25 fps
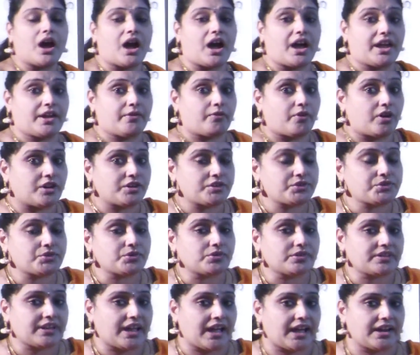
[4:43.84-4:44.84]
I want
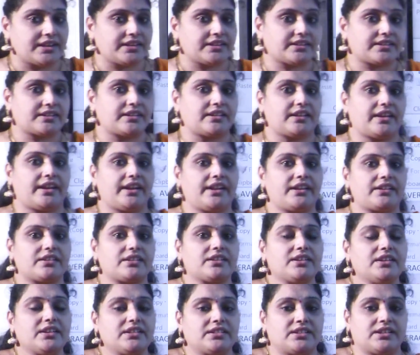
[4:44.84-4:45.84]
to calculate
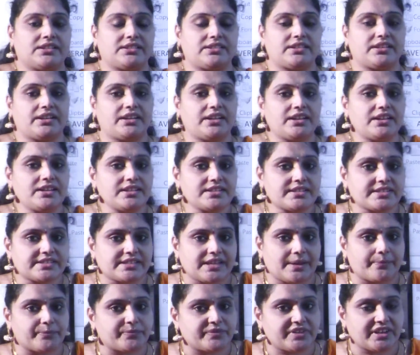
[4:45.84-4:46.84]
the 3
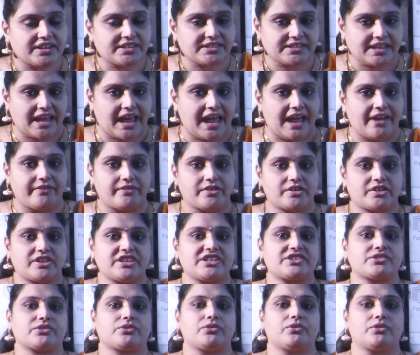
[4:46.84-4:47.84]
subjects
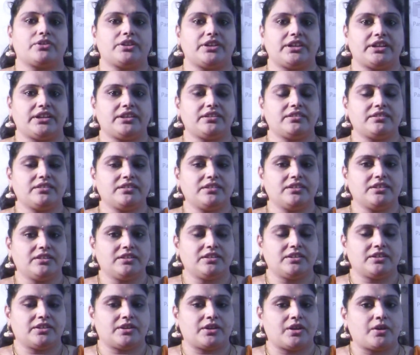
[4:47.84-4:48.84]
average only.
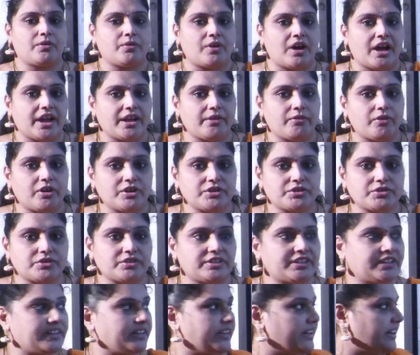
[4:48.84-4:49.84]
Now I want to
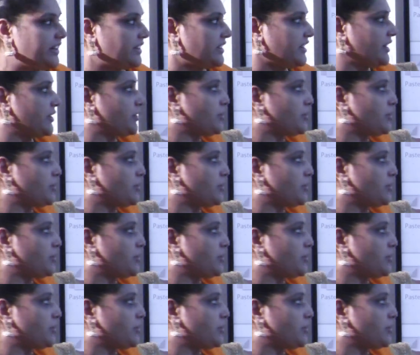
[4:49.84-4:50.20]
delete the